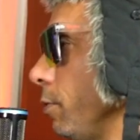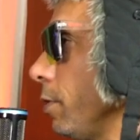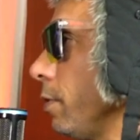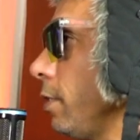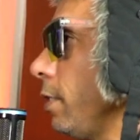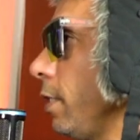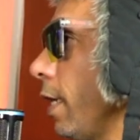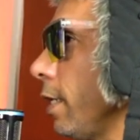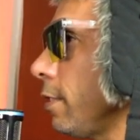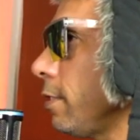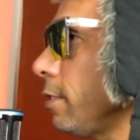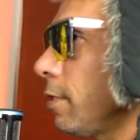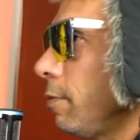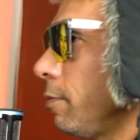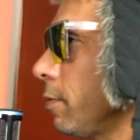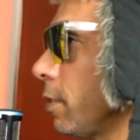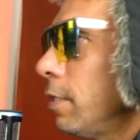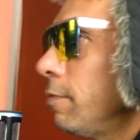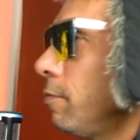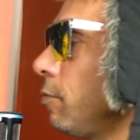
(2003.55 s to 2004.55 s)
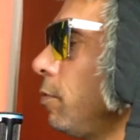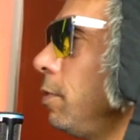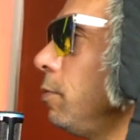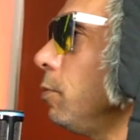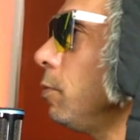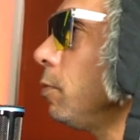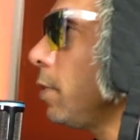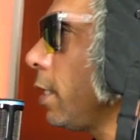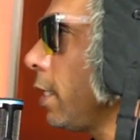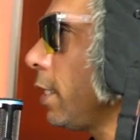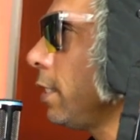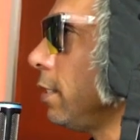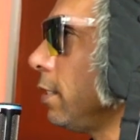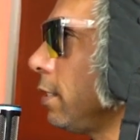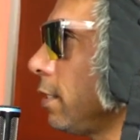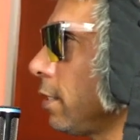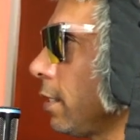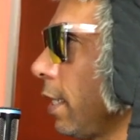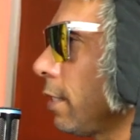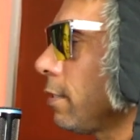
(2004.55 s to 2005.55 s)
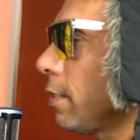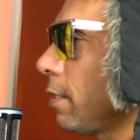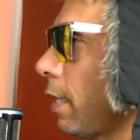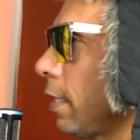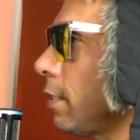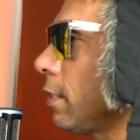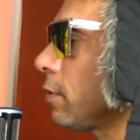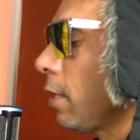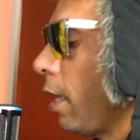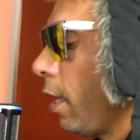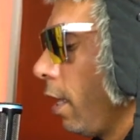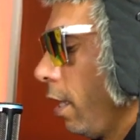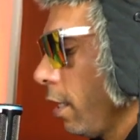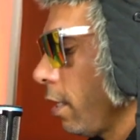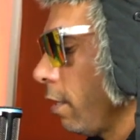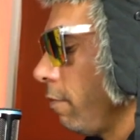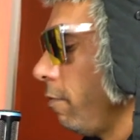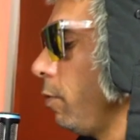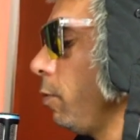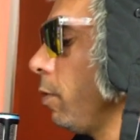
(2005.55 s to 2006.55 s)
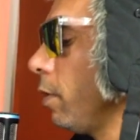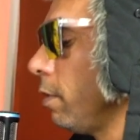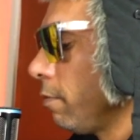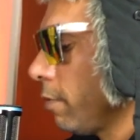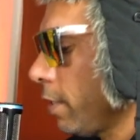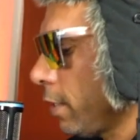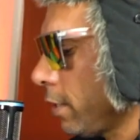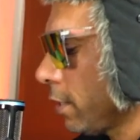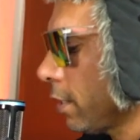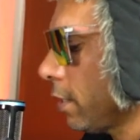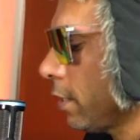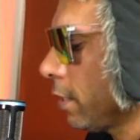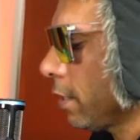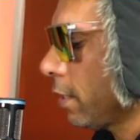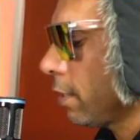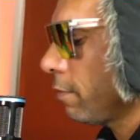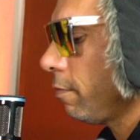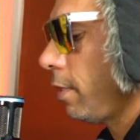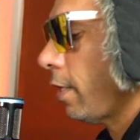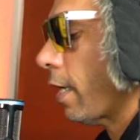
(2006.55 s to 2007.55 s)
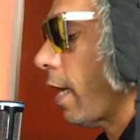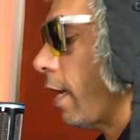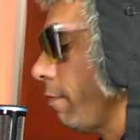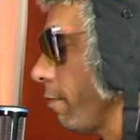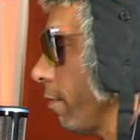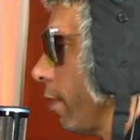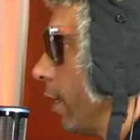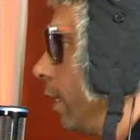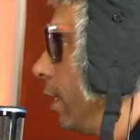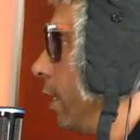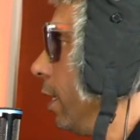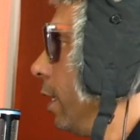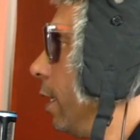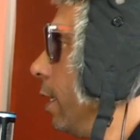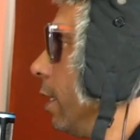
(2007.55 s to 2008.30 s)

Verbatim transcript: What are you guys talking about? Covering what? That's what I just covering, covering what? Russia covering the big Iran. people.